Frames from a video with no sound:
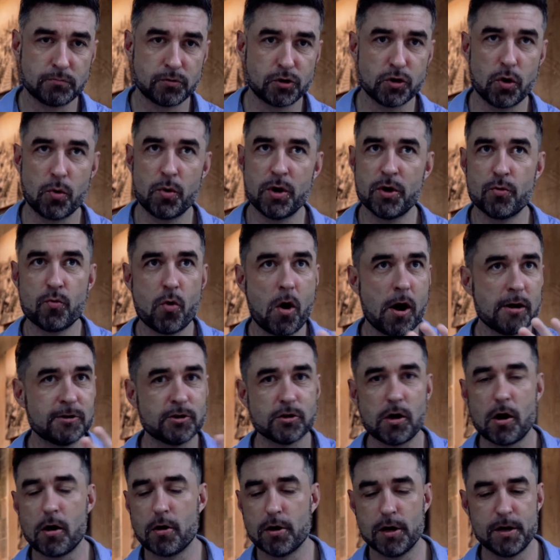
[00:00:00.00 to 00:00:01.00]
So
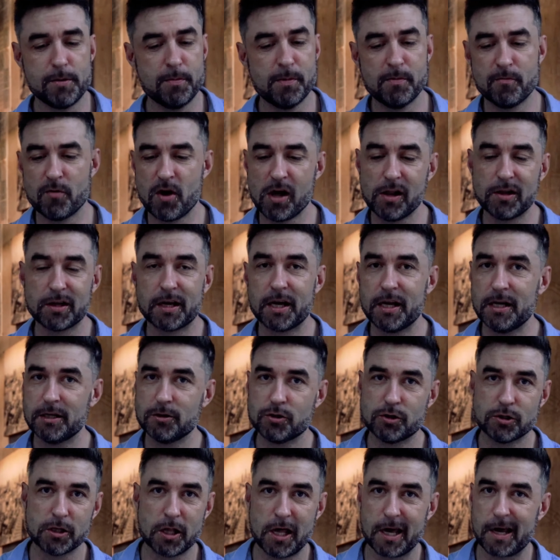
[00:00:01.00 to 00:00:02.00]
has already been
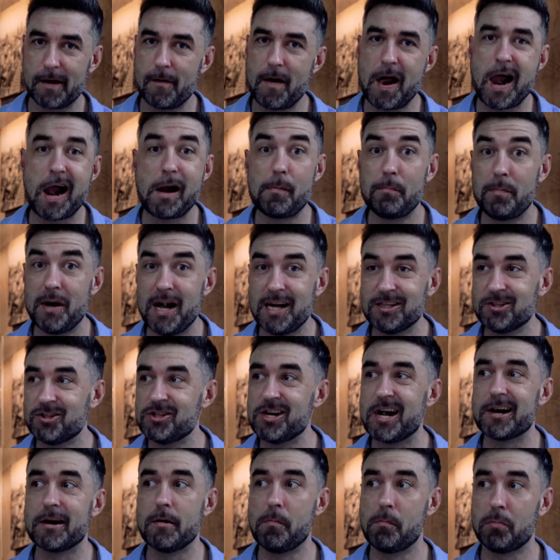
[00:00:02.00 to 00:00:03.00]
relegated to like at best
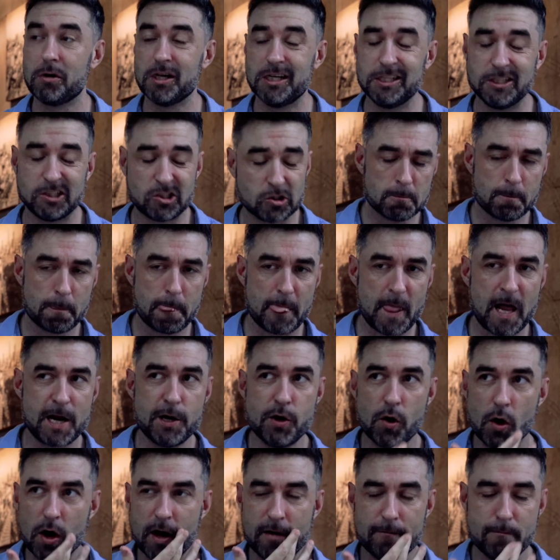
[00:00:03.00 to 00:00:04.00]
second place. I
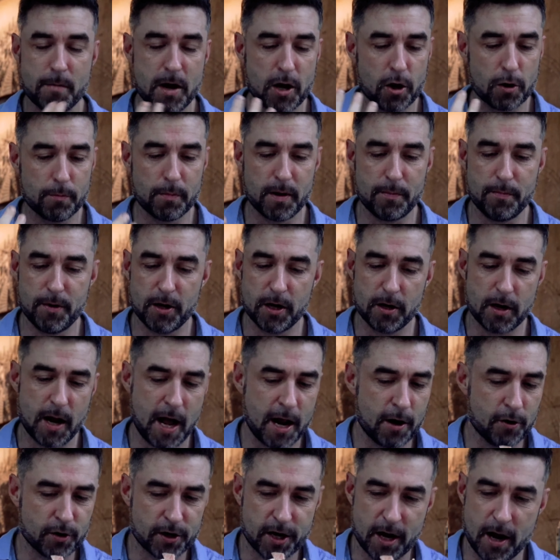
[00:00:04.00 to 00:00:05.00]
know I have mayo on my beard.
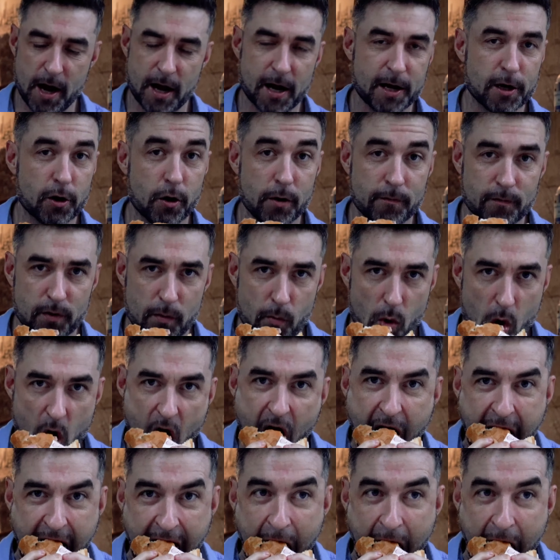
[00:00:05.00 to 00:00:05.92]
I don't care. I gotta go in for more.